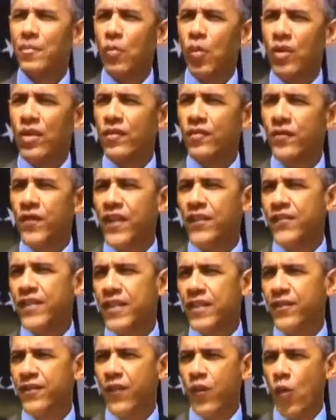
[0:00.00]
More than
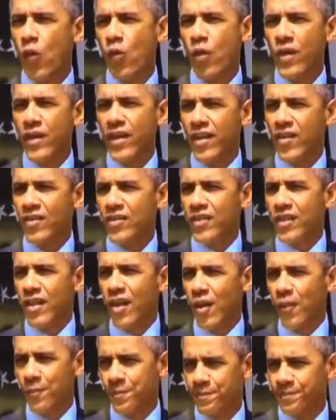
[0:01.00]
54 years
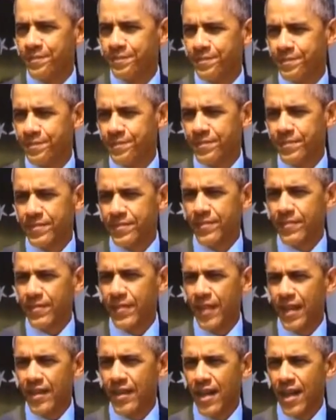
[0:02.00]
ago,
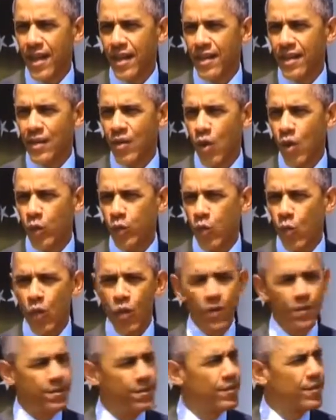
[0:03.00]
at the height of the Cold
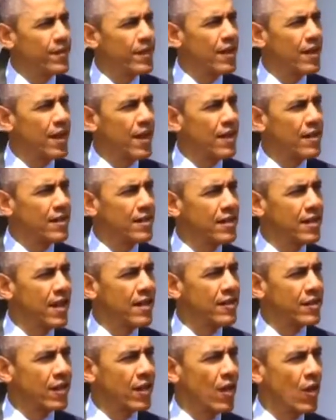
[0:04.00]
War, the United
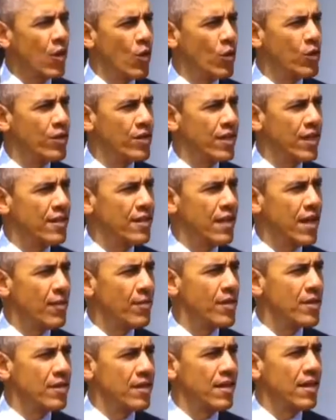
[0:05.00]
States closed its
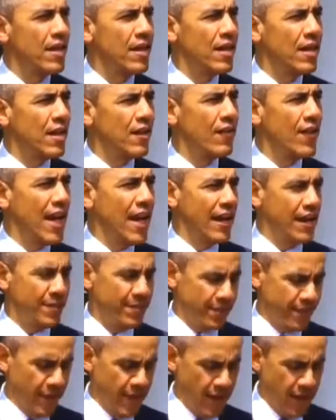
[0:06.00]
embassy in Havana.
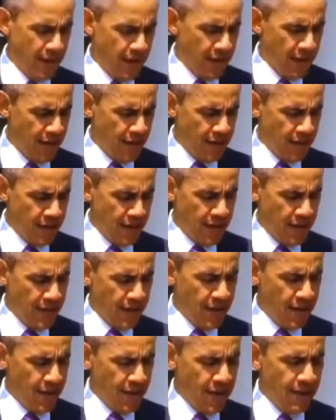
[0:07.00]

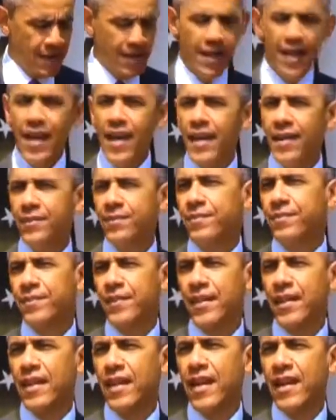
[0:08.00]
Today,
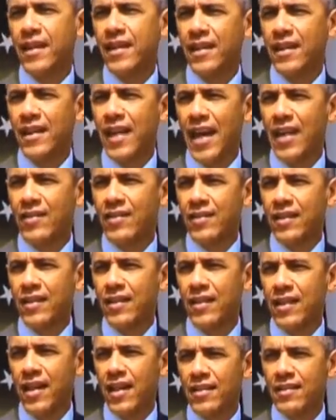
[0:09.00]
I can announce that
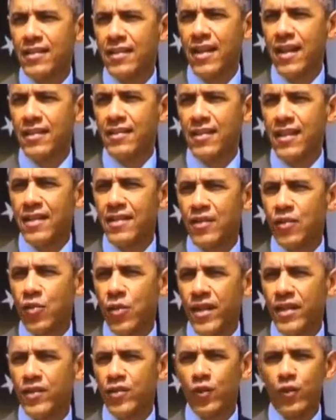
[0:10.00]
the United States has
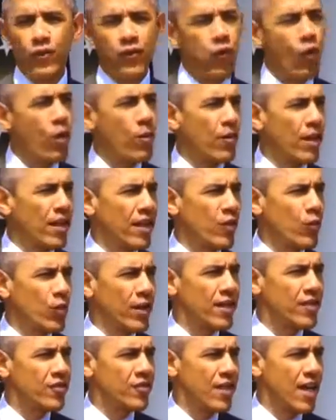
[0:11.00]
agreed to formally
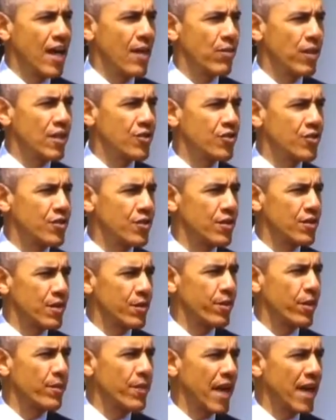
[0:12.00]
reestablish
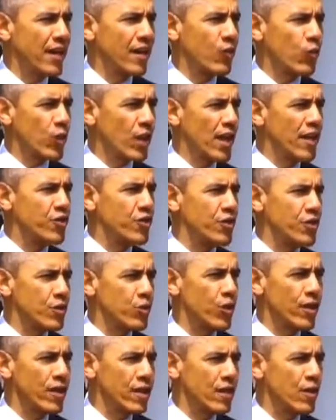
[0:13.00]
diplomatic
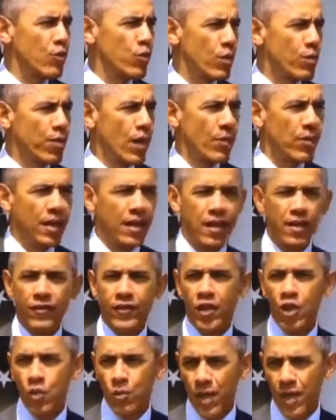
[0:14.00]
relations with the Republic of
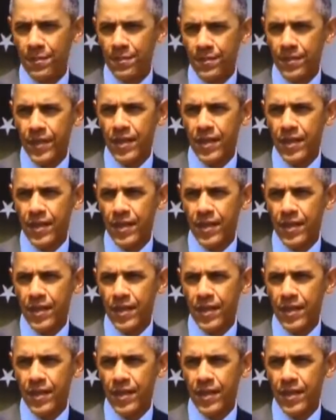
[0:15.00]
Cuba